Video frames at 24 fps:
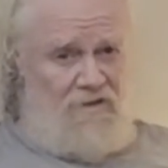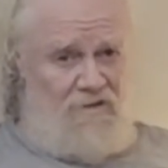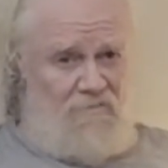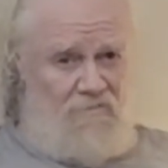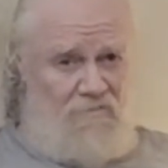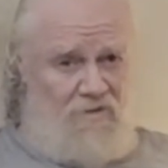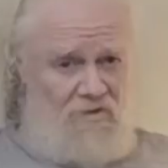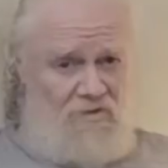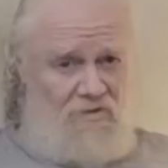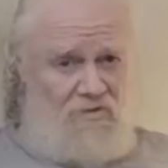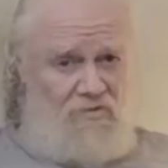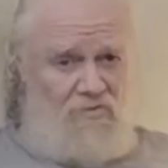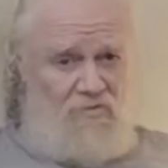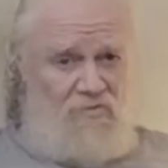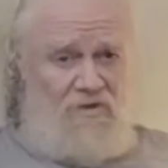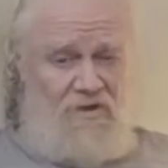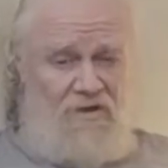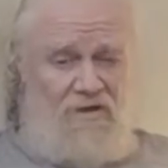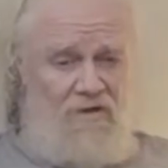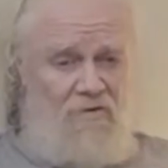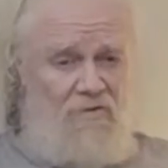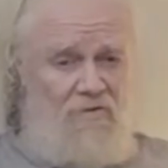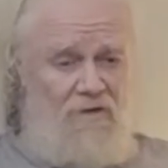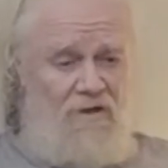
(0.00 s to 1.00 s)
I'm not going
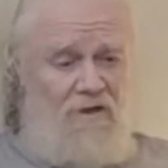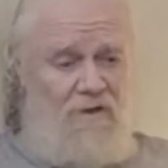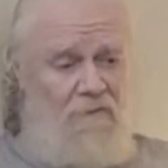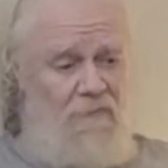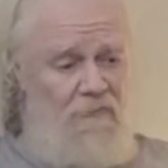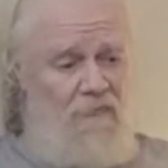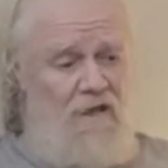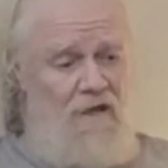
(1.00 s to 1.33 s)
that way.